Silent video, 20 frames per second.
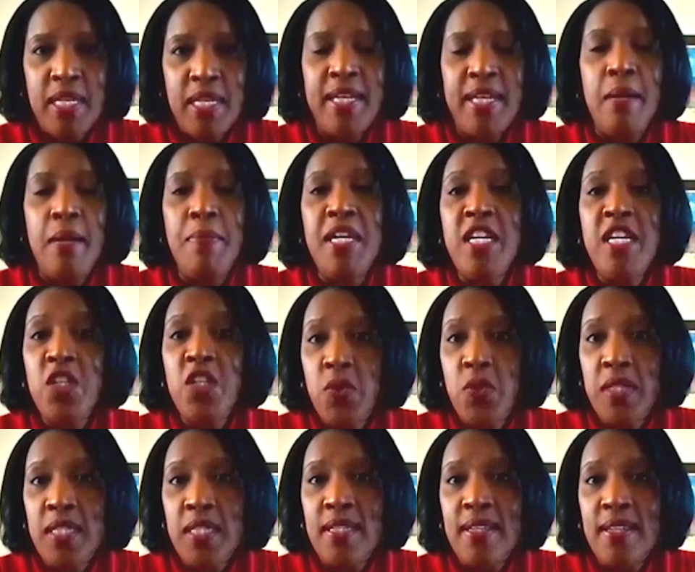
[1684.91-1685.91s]
And I'm
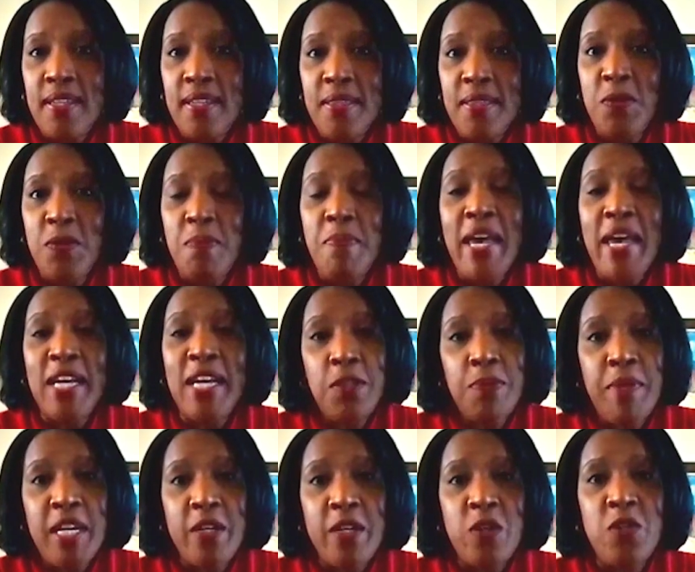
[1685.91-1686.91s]
interested in those
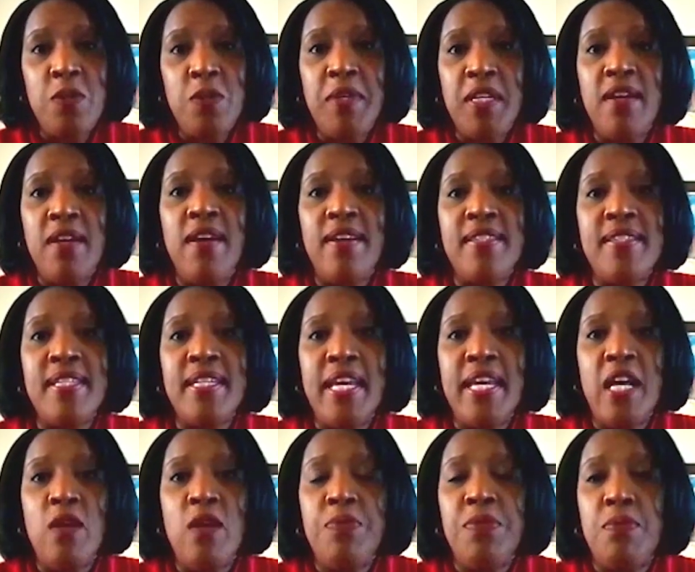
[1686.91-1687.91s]
matchmakers because it
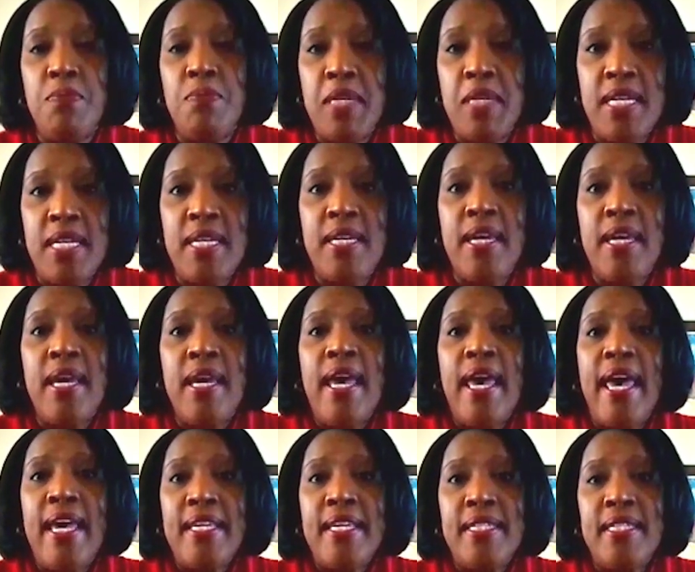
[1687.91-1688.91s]
helps me
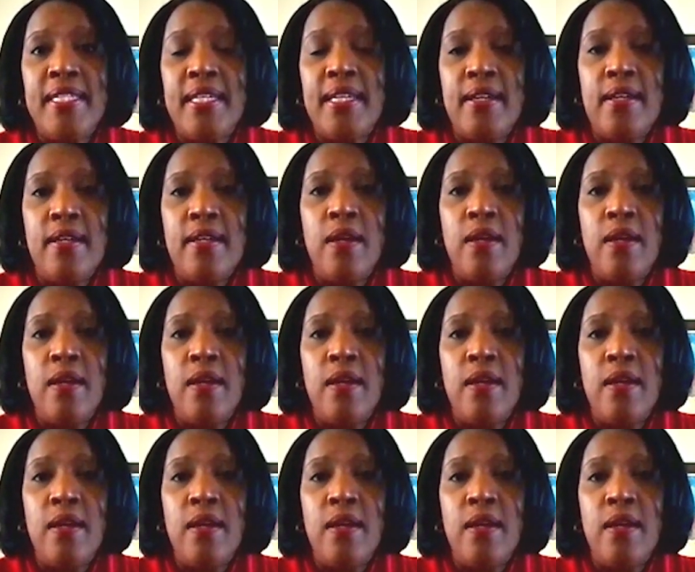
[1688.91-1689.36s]
as a